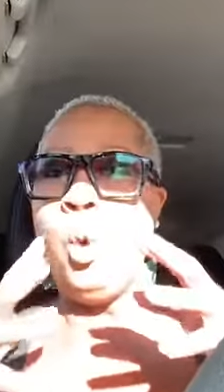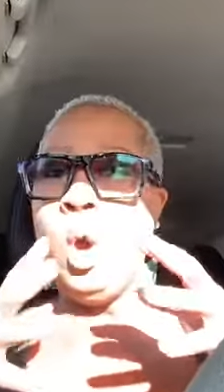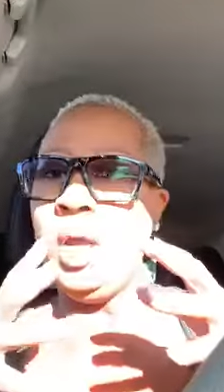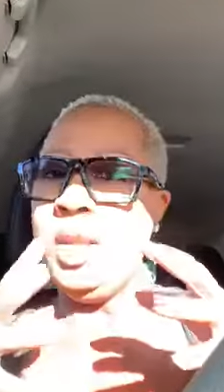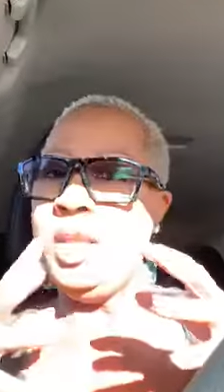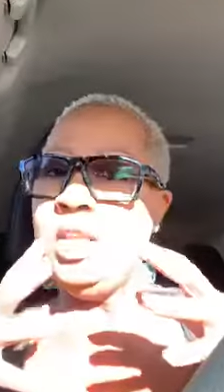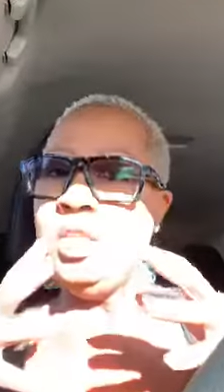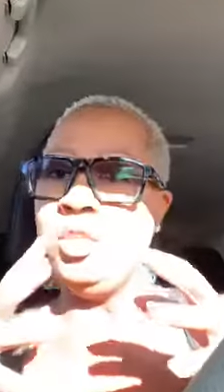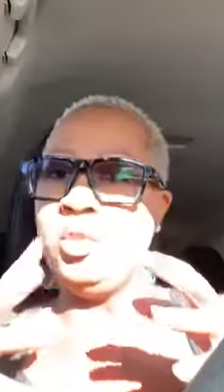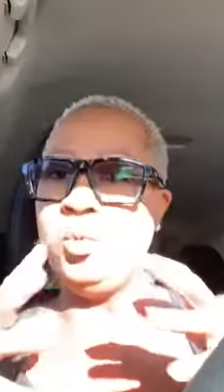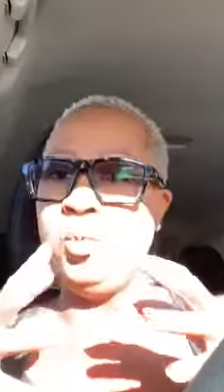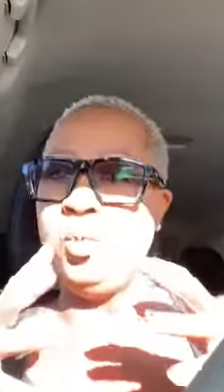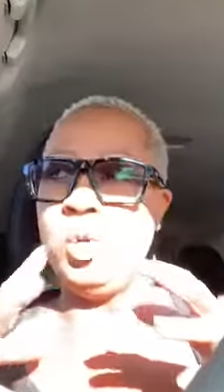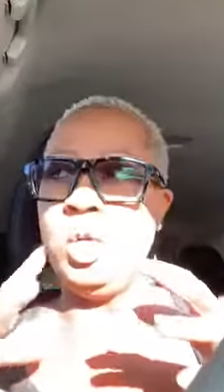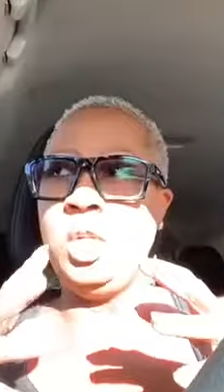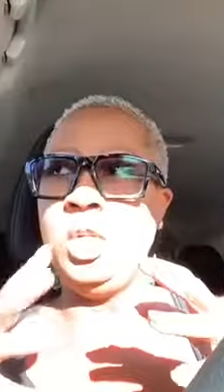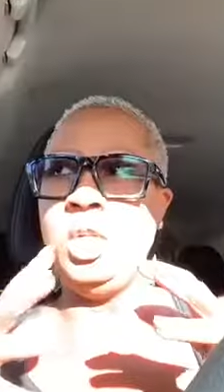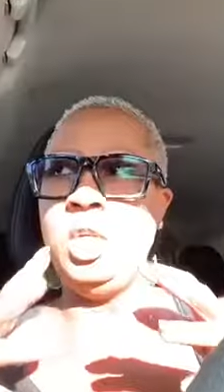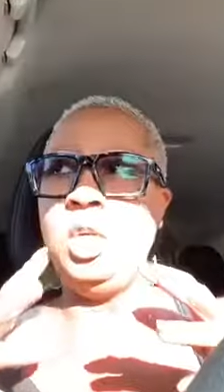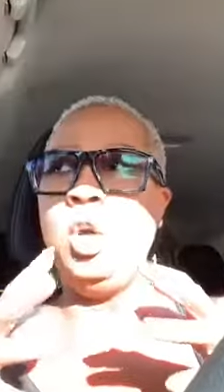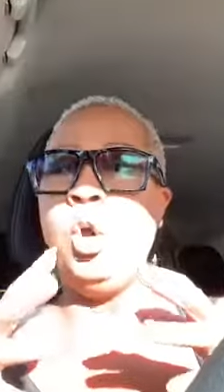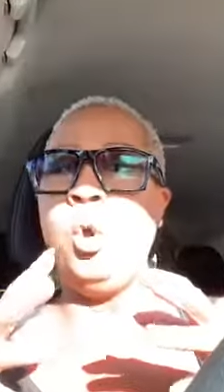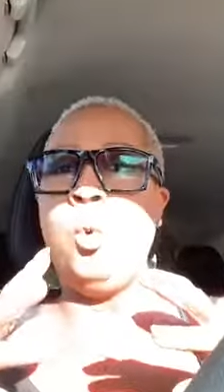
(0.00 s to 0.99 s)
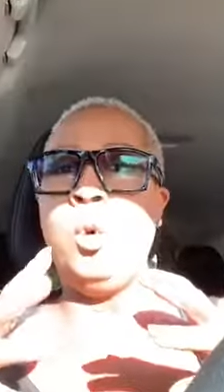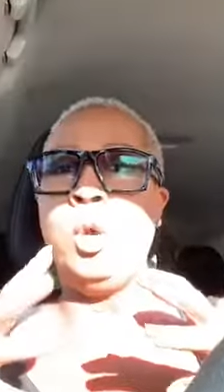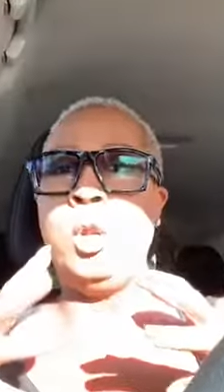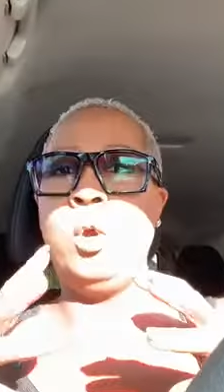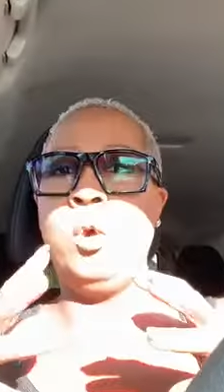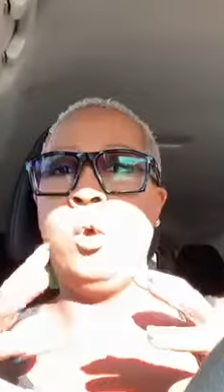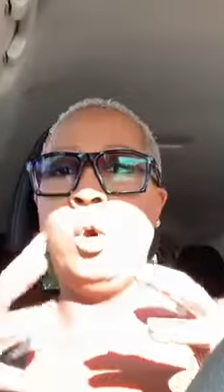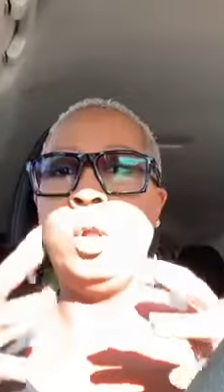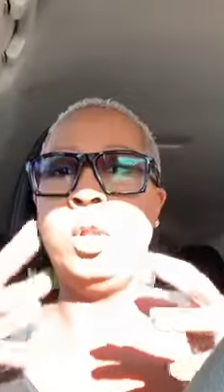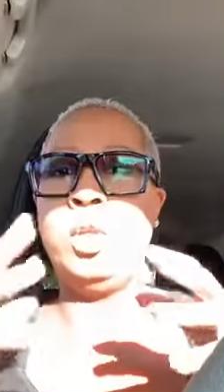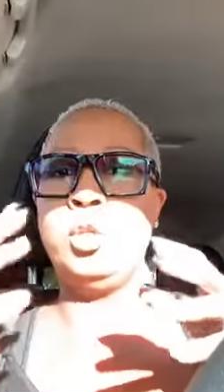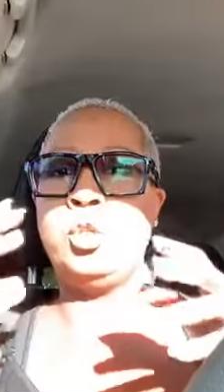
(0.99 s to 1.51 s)
is really going
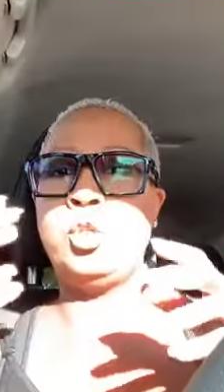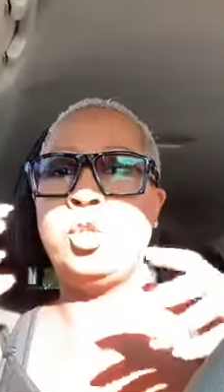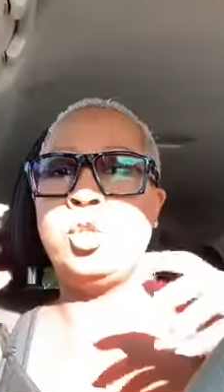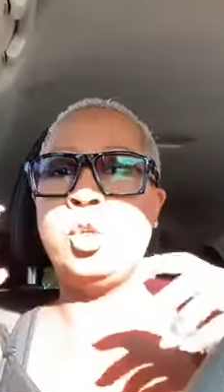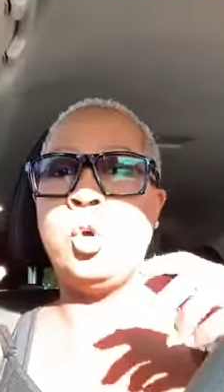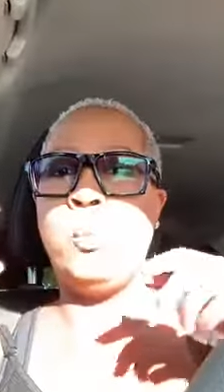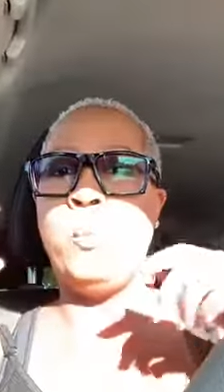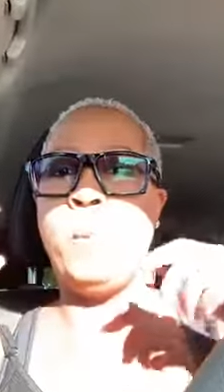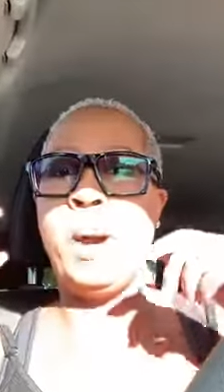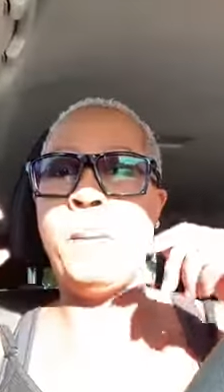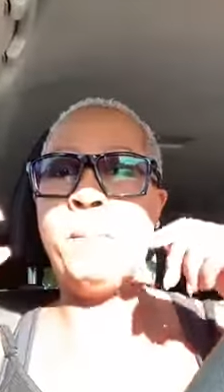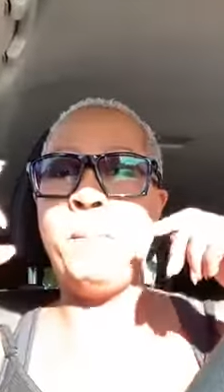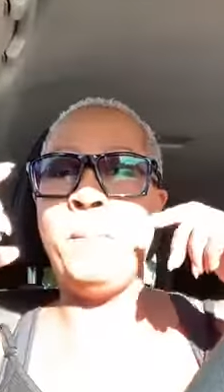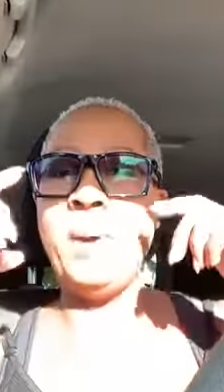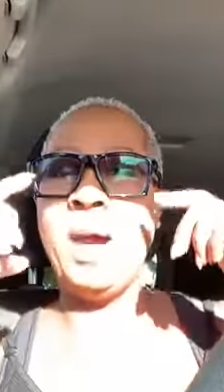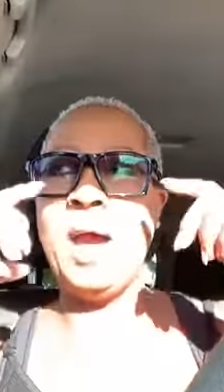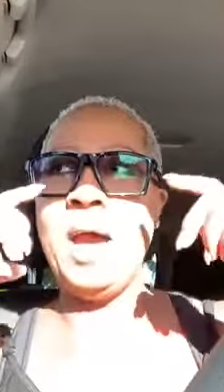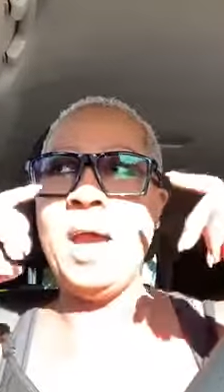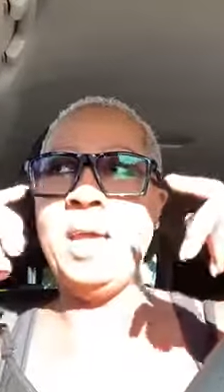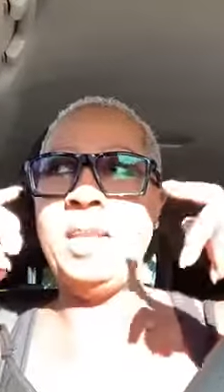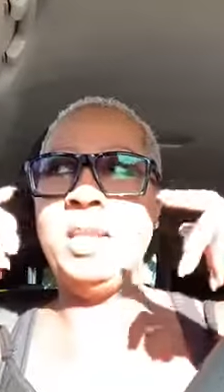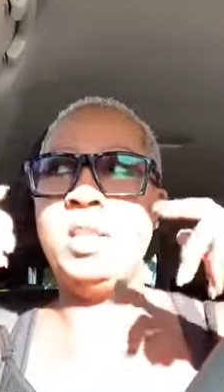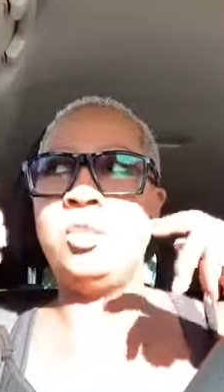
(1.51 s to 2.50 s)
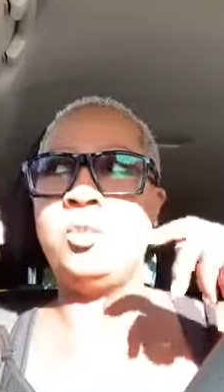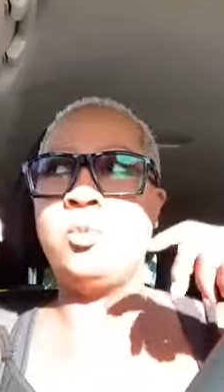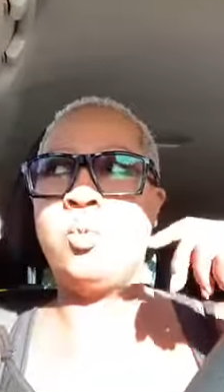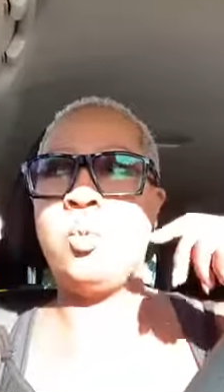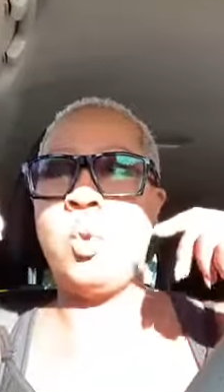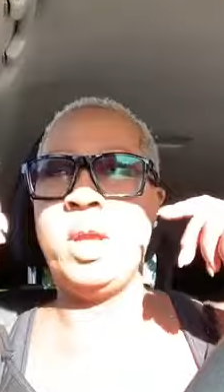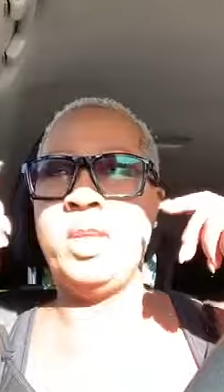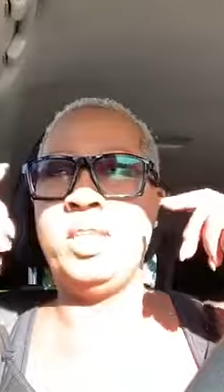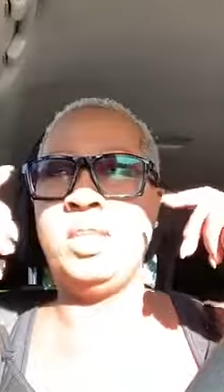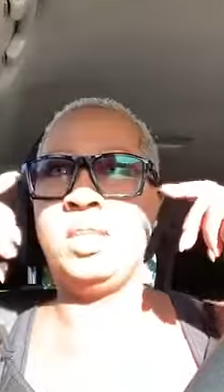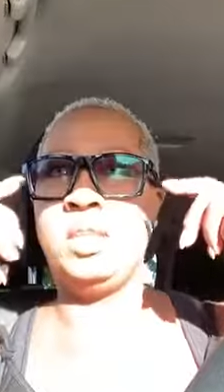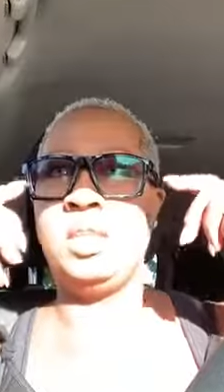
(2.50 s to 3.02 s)
on? And so my mind is
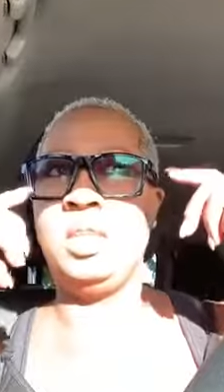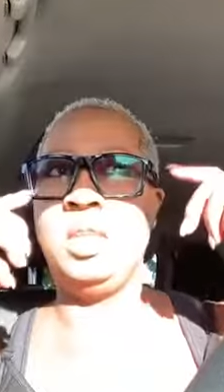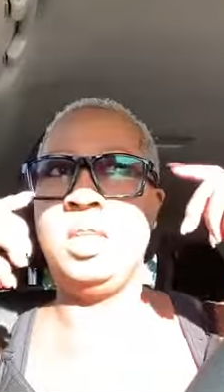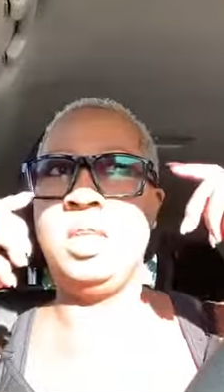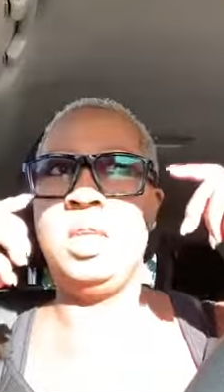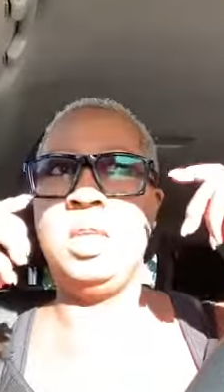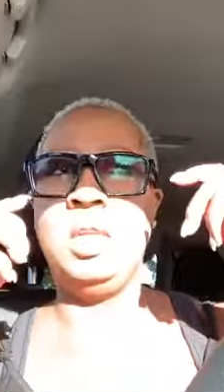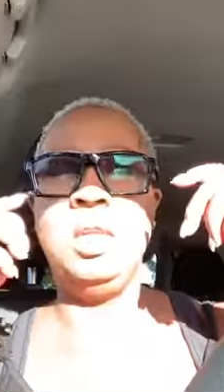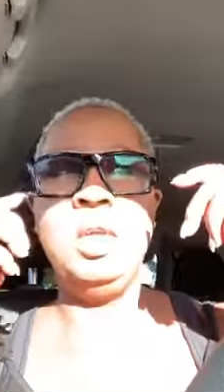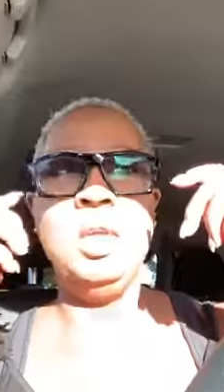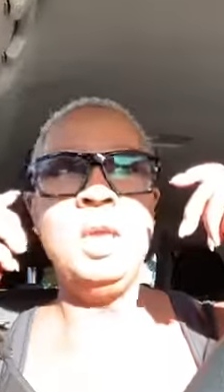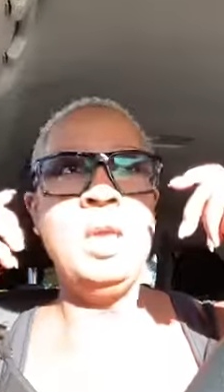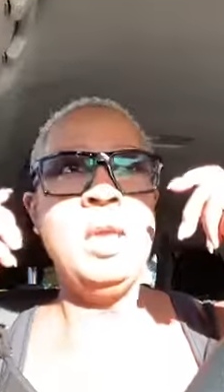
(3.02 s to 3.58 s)
racing.